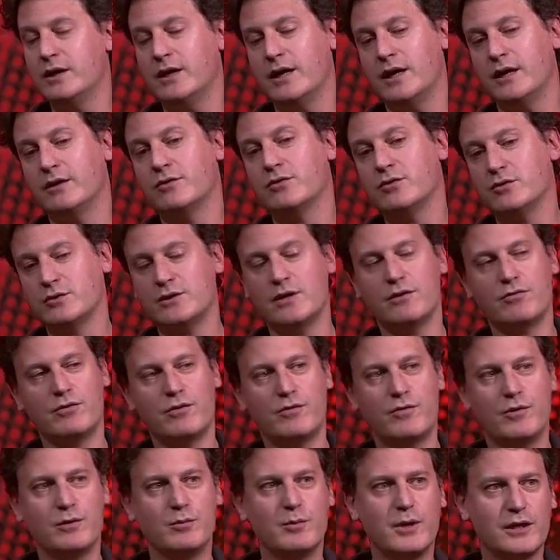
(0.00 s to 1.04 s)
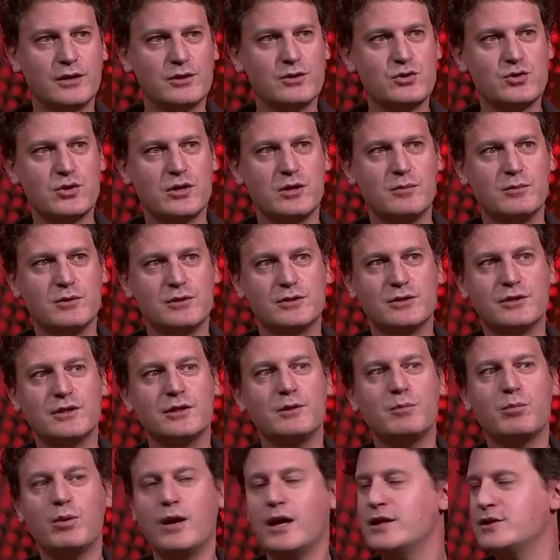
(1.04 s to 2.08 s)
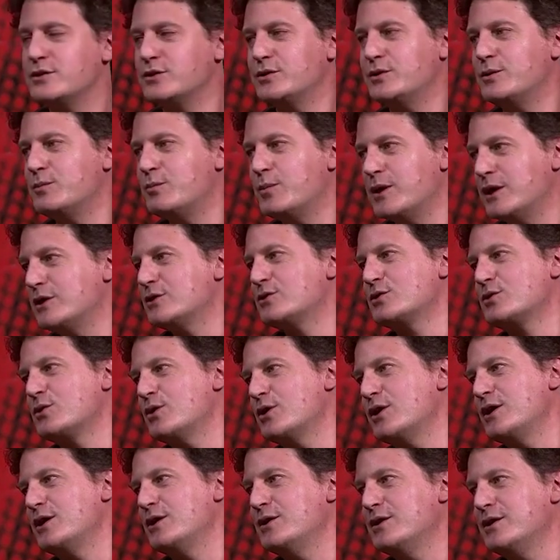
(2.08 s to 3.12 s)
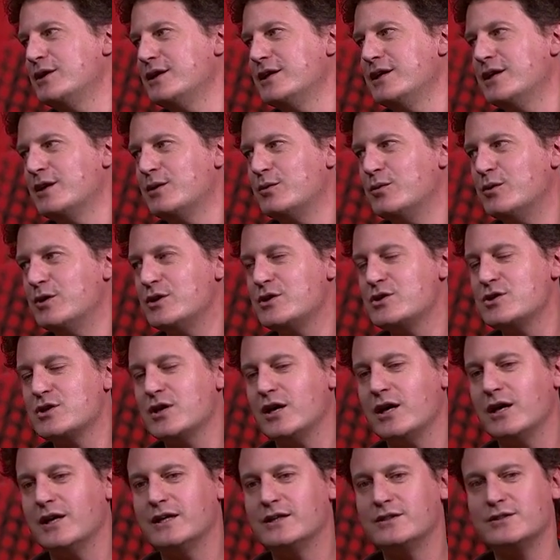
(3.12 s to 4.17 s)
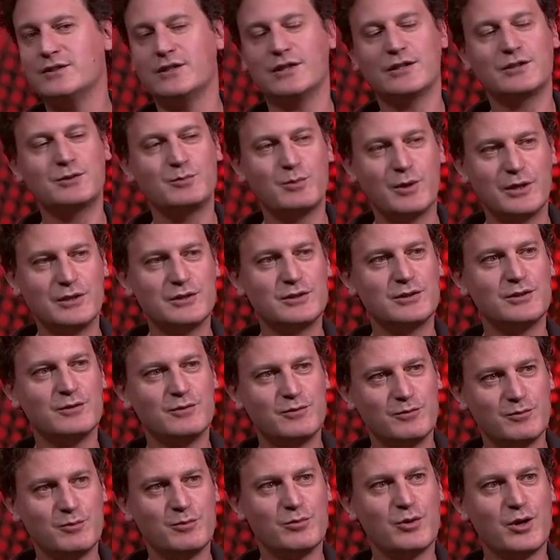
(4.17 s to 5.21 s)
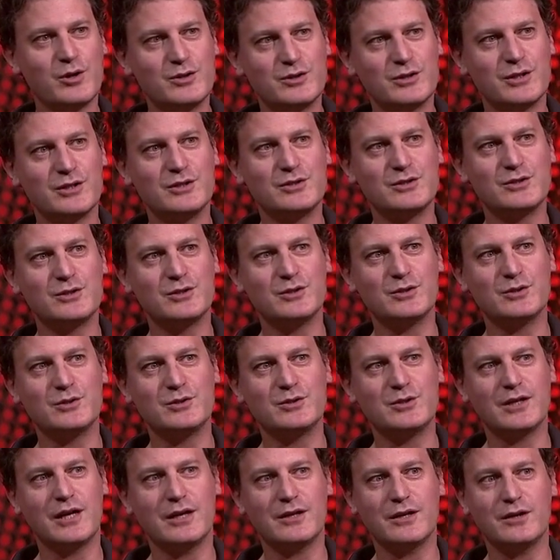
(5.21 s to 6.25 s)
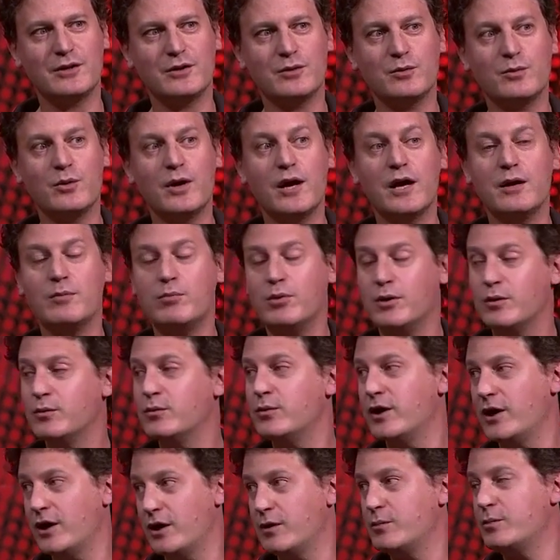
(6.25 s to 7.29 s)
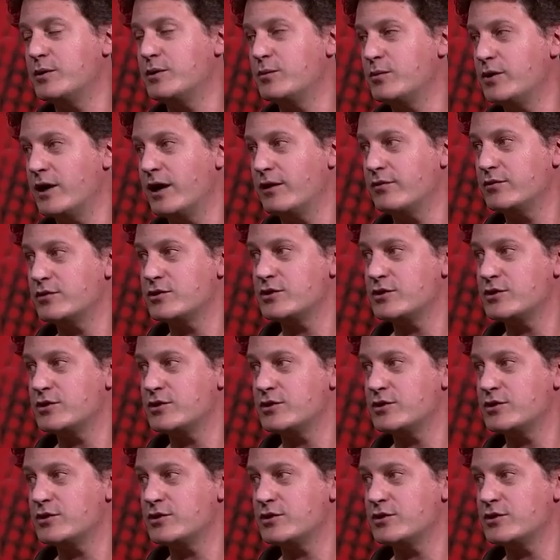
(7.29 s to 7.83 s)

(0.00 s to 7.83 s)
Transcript: And of course, every filmmaker's dream is that it plays on the big screen, which is an expensive process to get underway, but we're hoping we have a